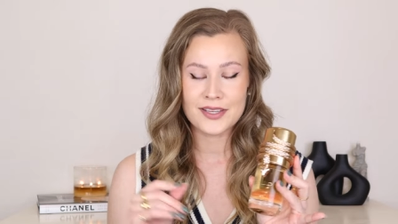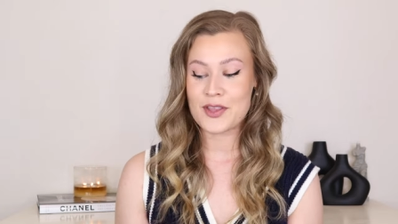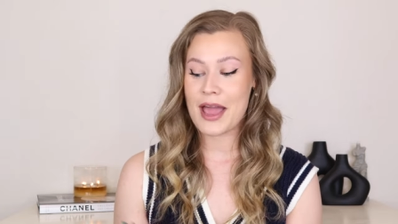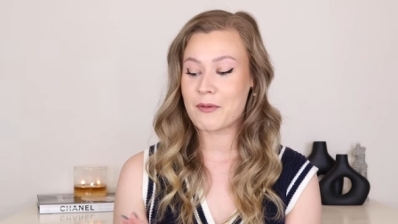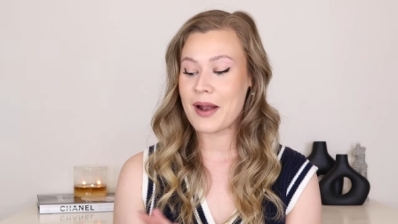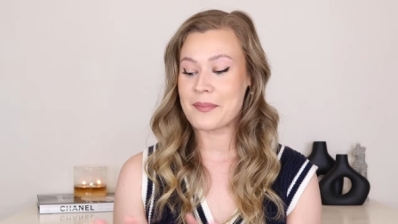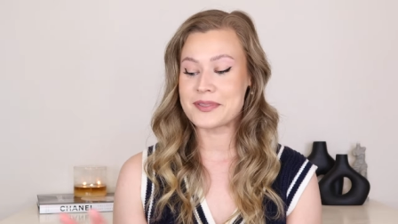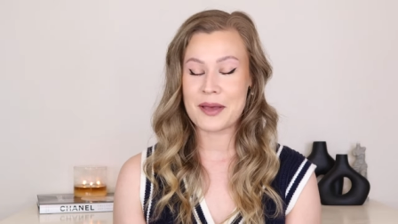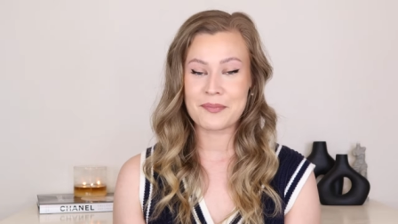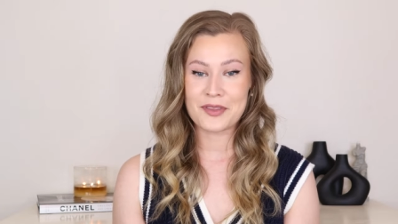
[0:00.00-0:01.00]
So that
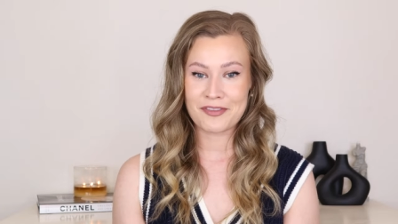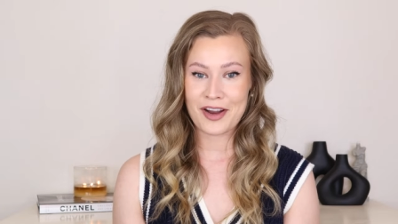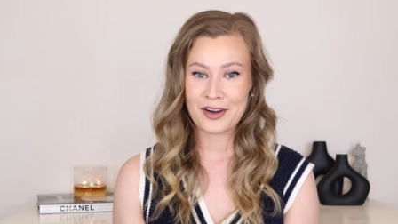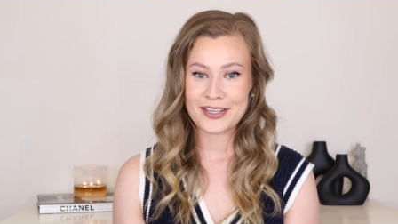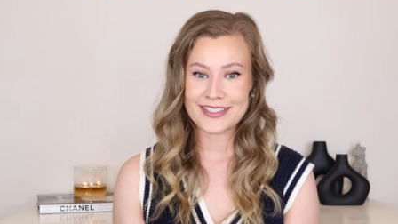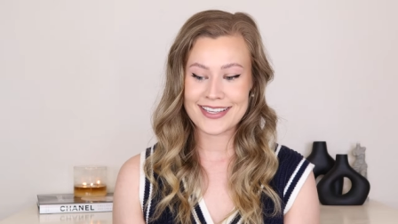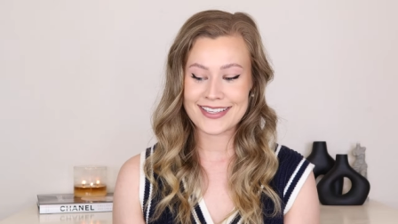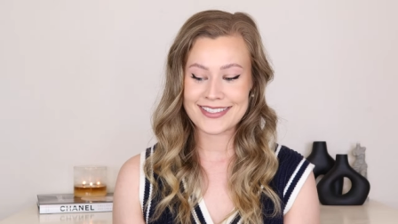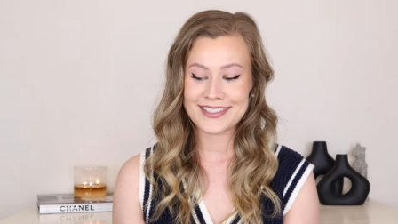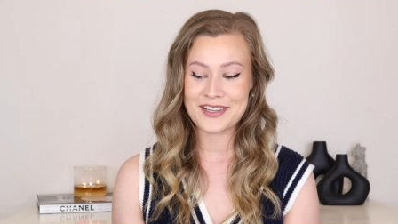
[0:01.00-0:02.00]
wraps up the
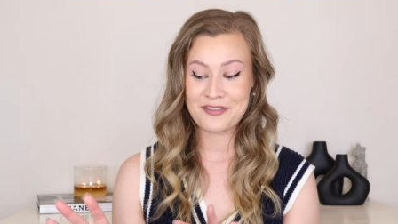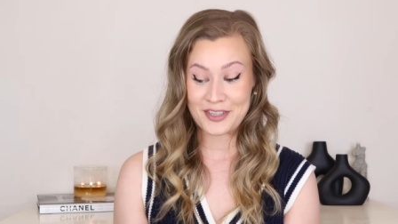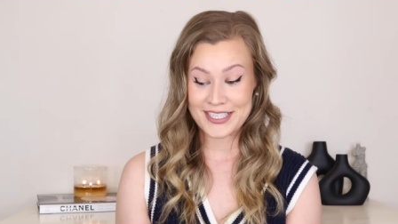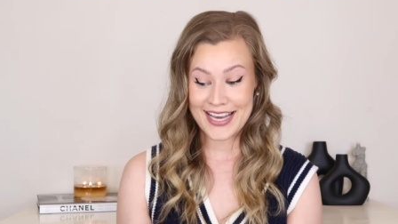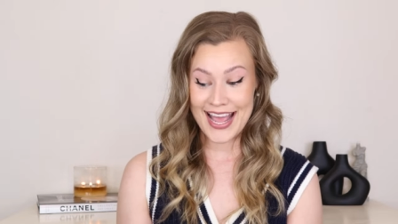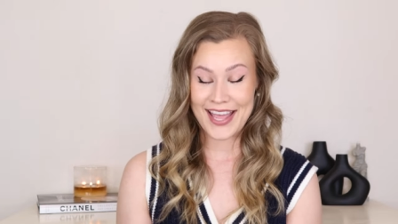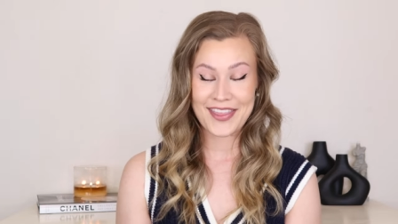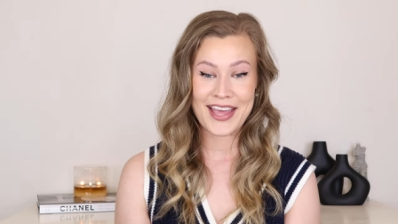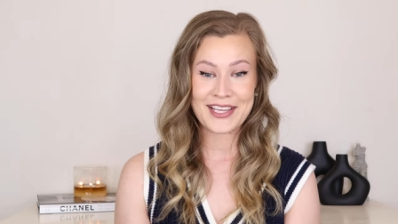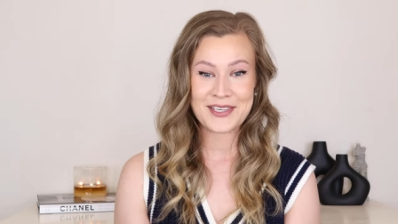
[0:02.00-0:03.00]
fragrances for
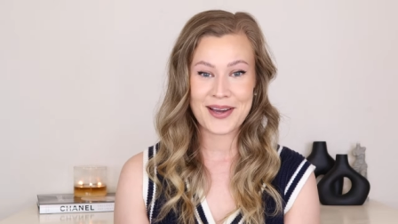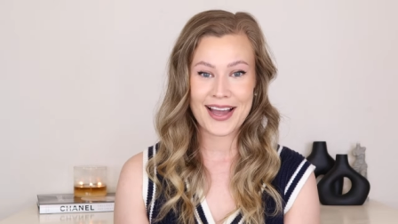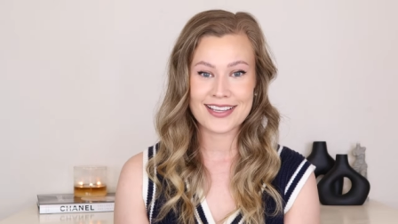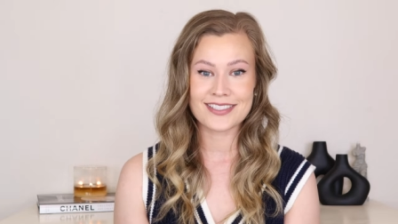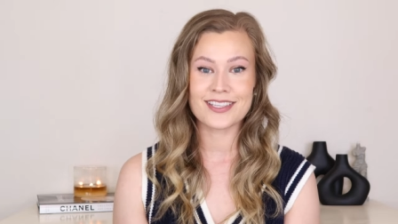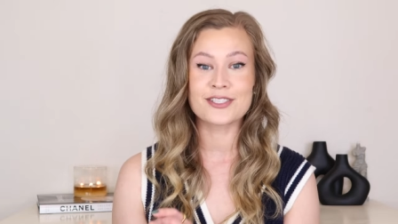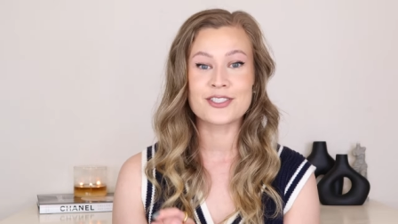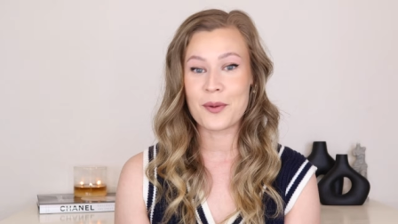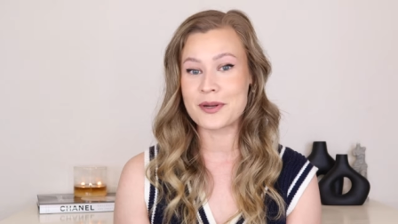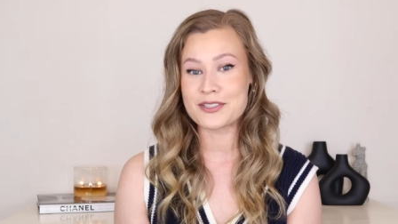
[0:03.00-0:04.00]
today. Thank you guys
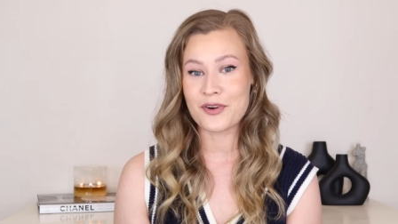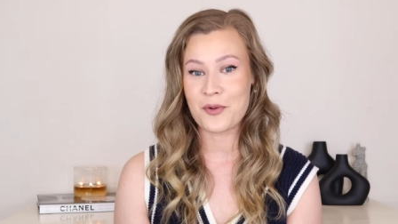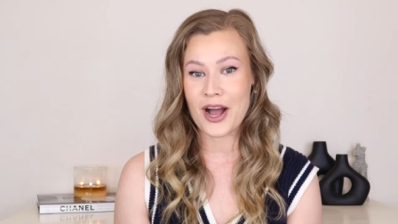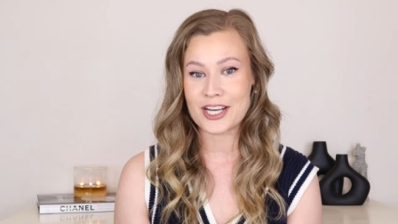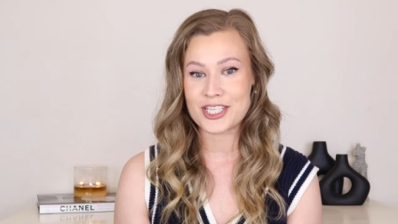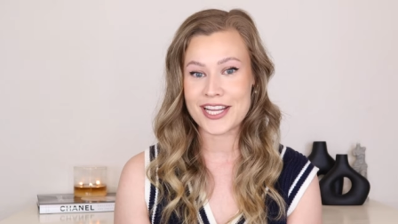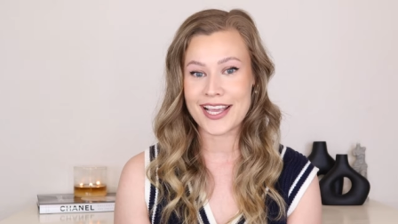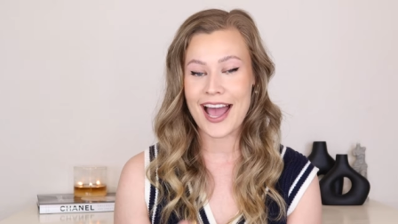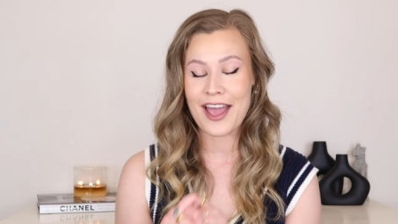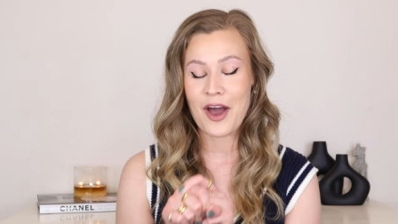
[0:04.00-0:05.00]
so much for
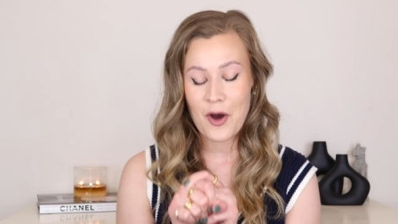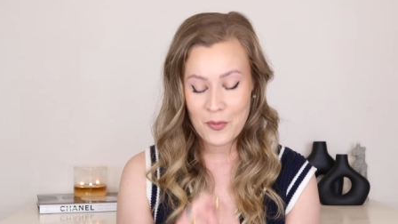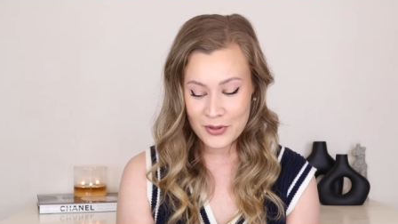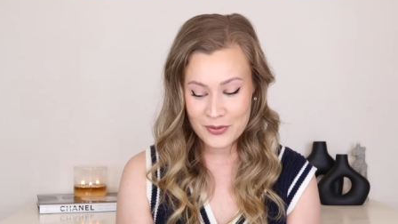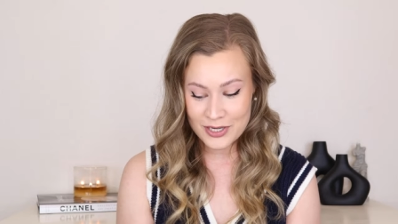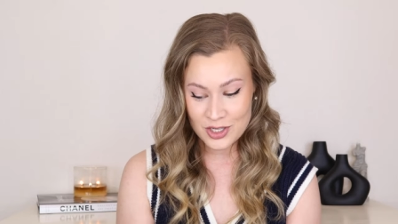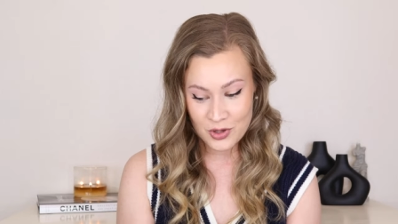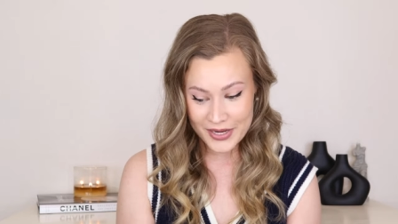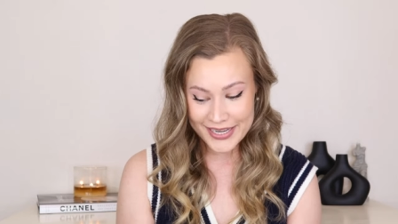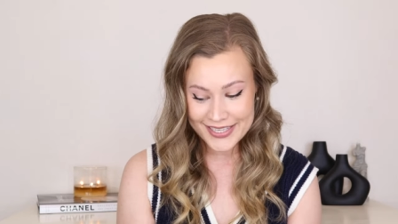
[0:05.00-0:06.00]
watching. I hope you
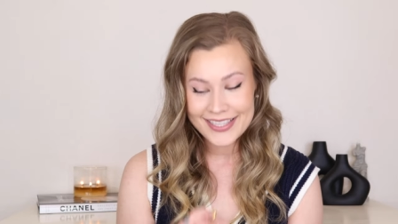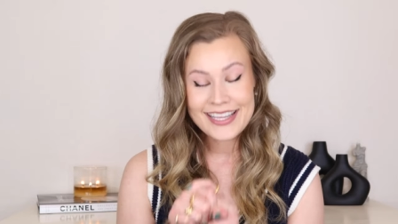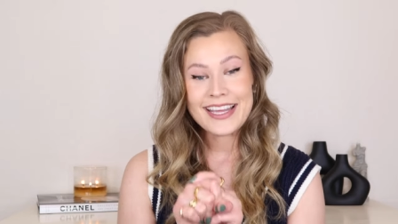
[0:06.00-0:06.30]
enjoyed.